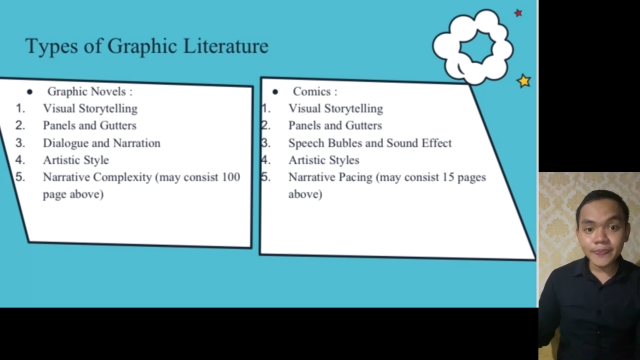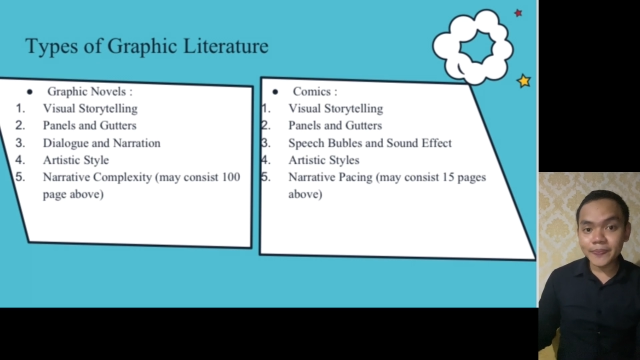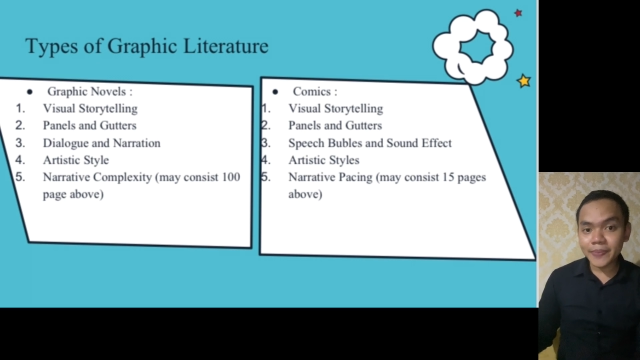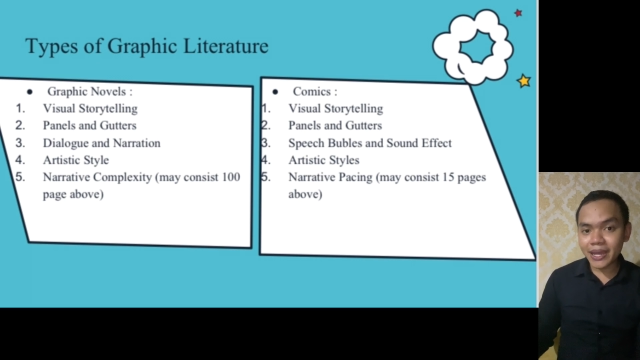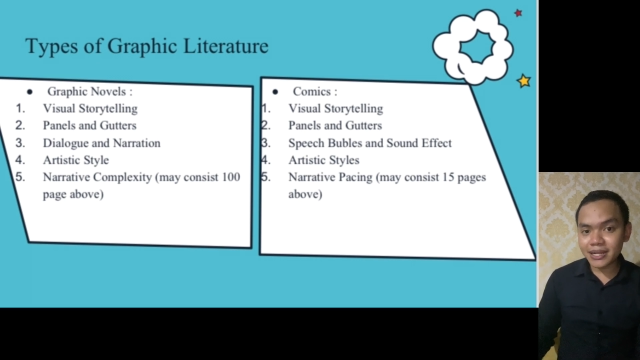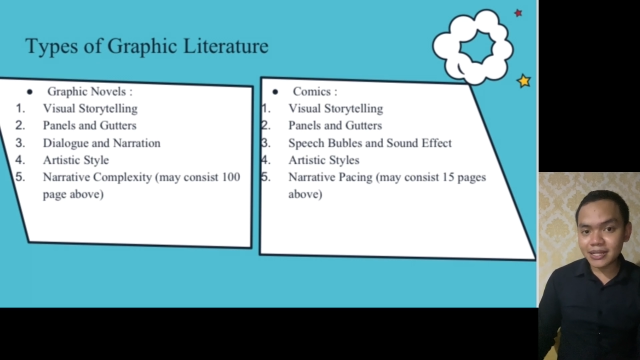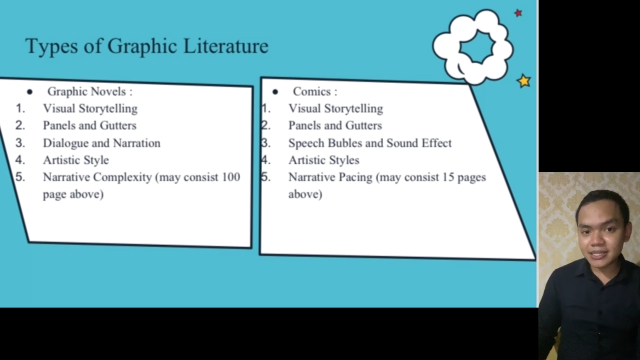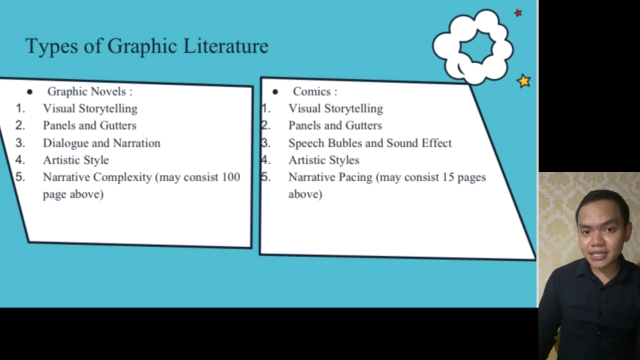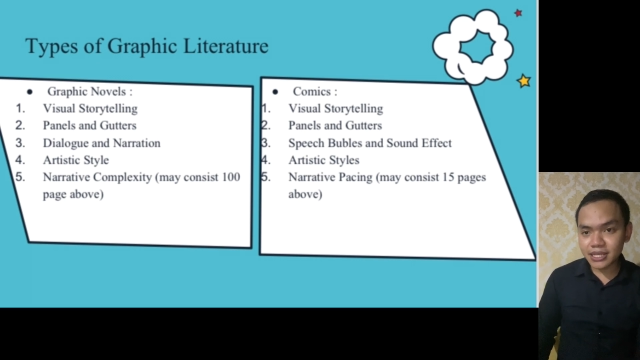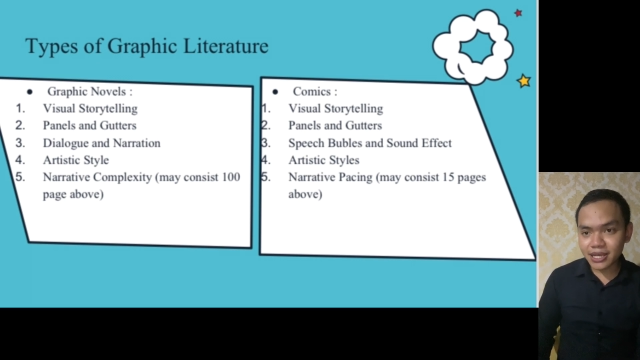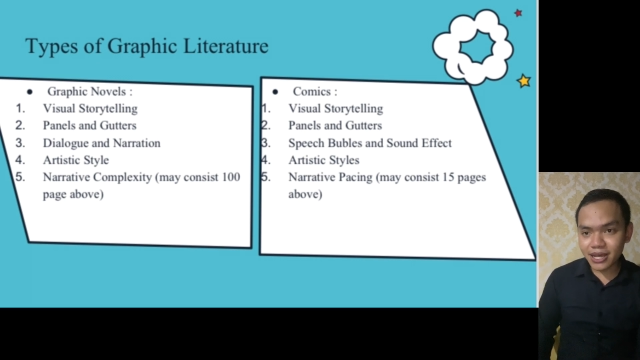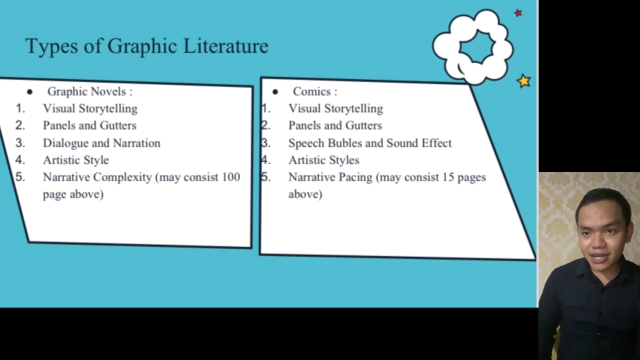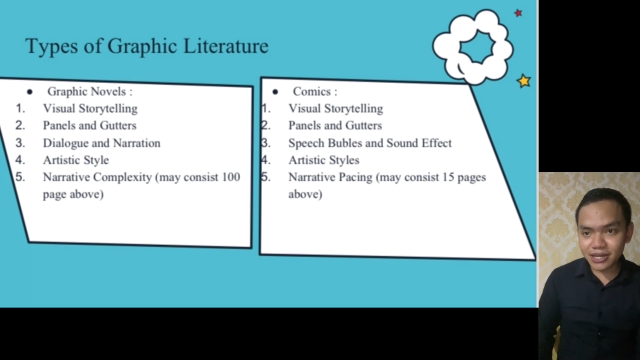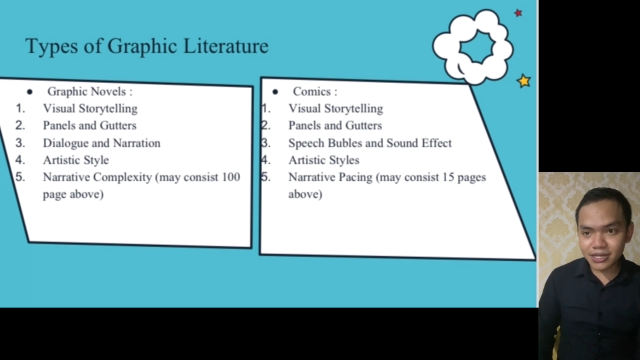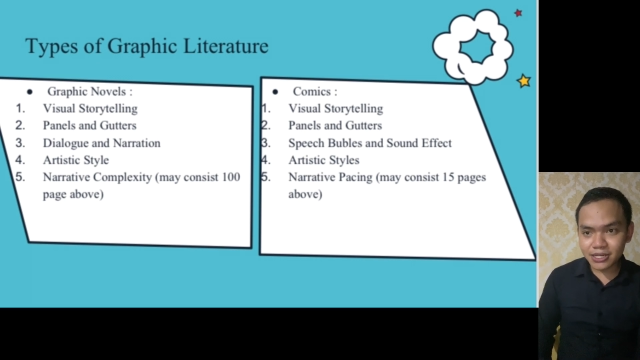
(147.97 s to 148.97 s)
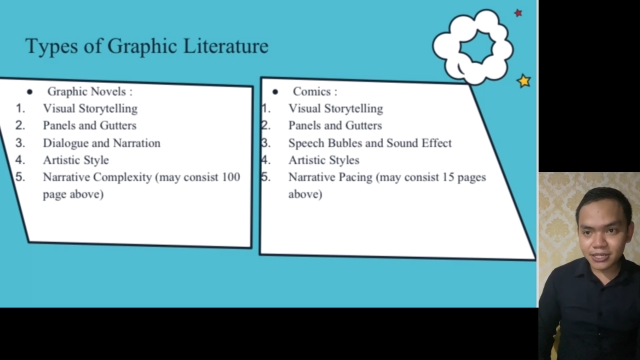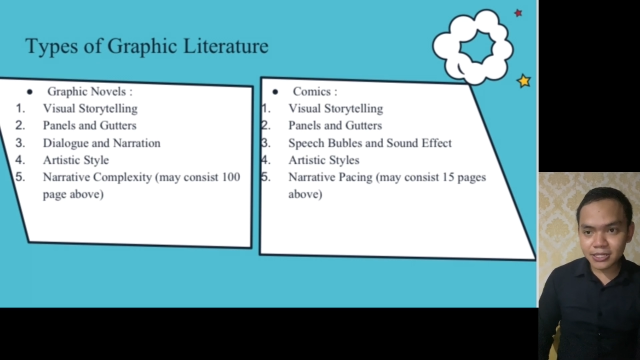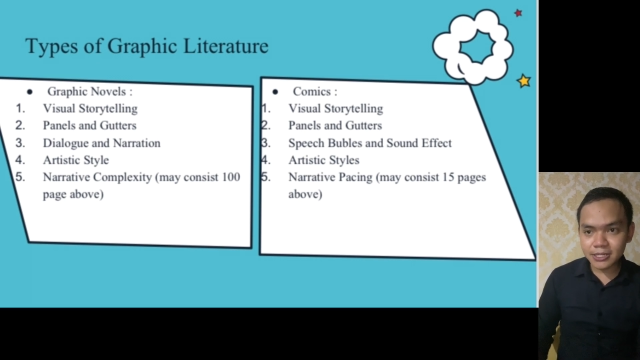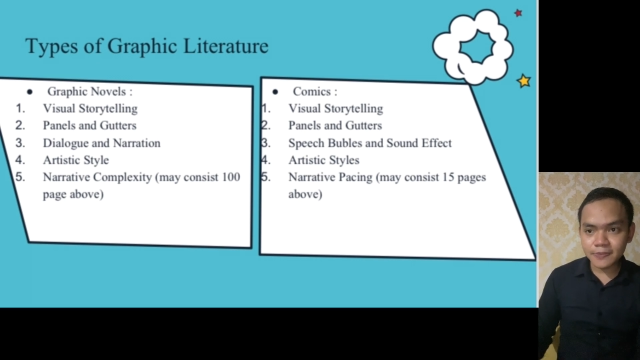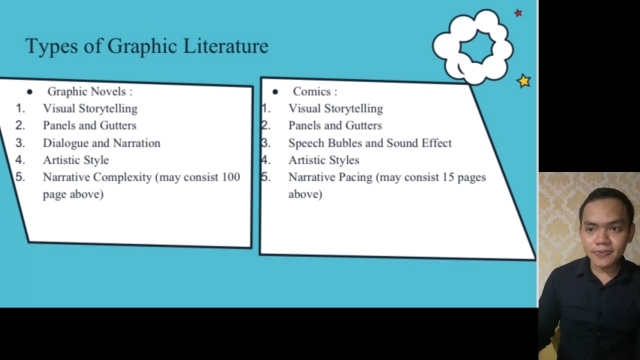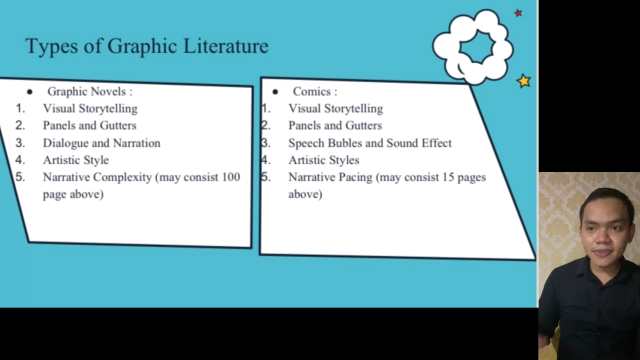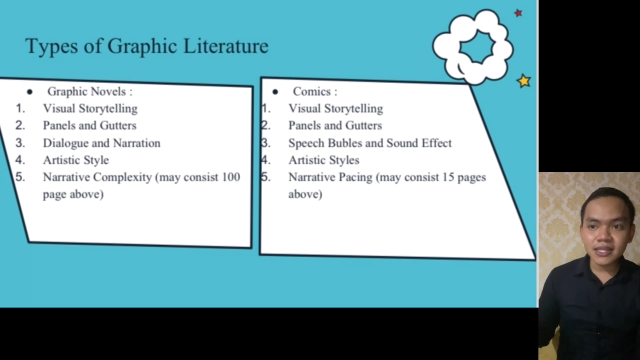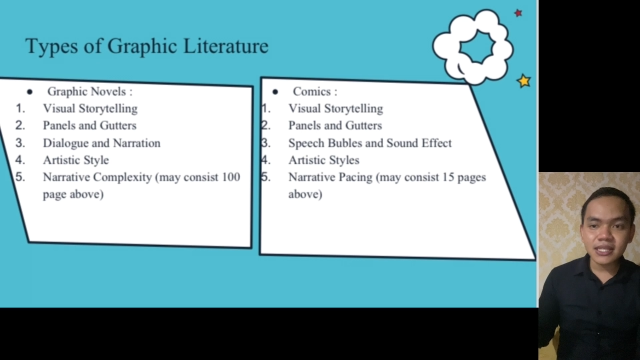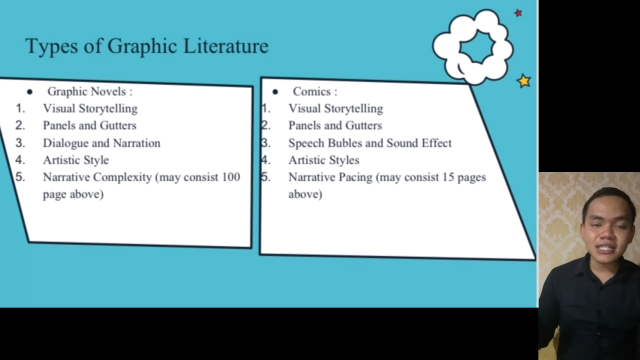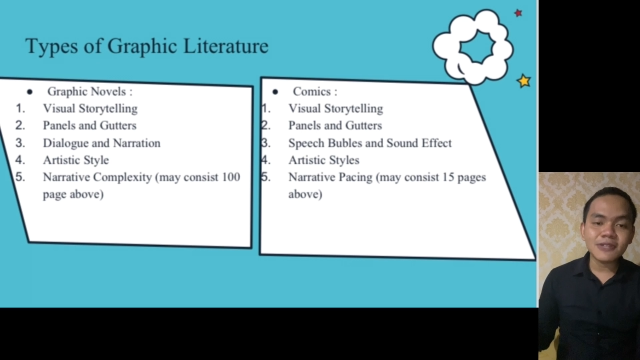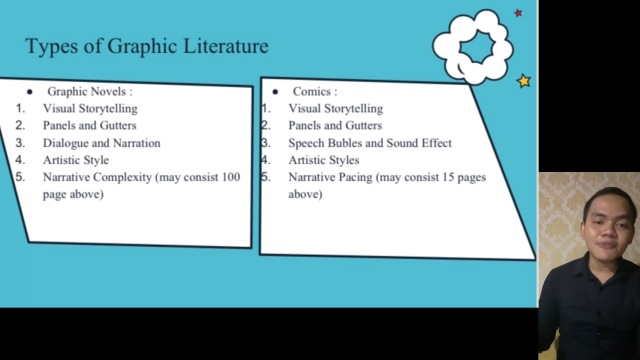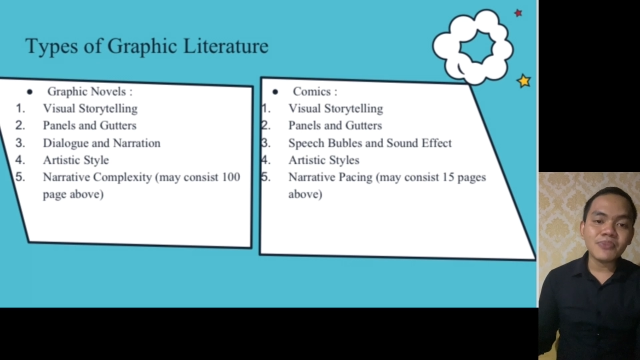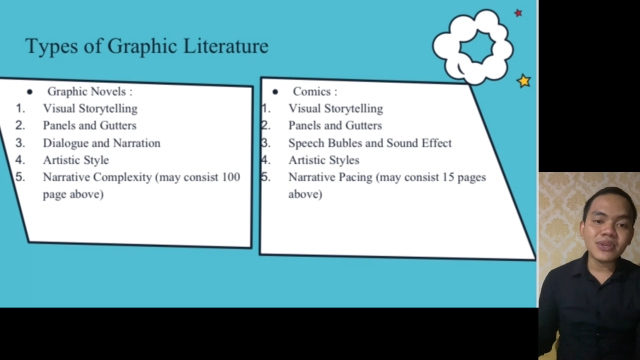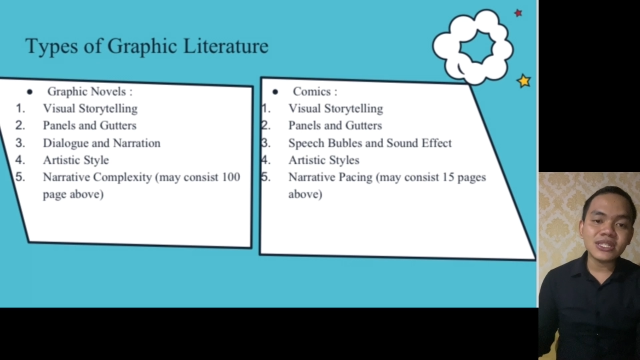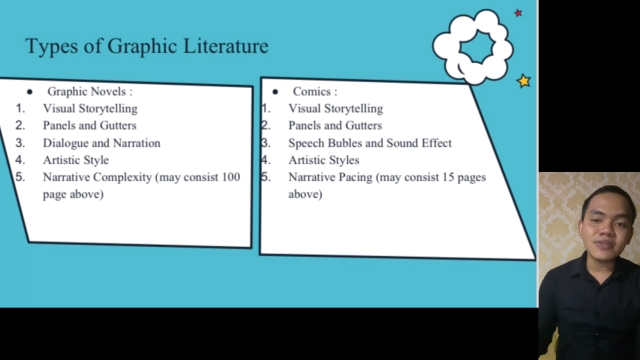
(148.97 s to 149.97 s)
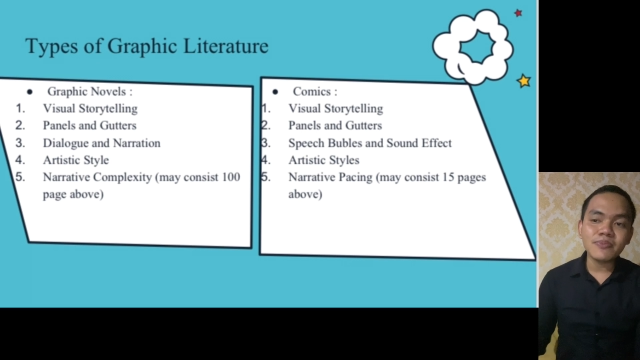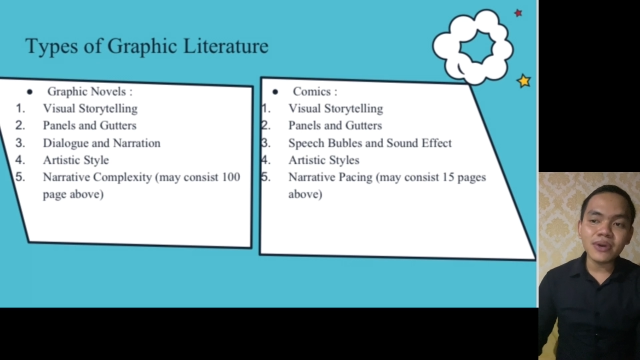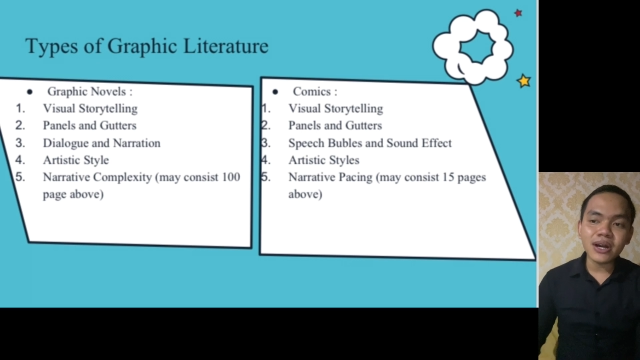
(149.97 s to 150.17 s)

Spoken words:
panels and gutters, speech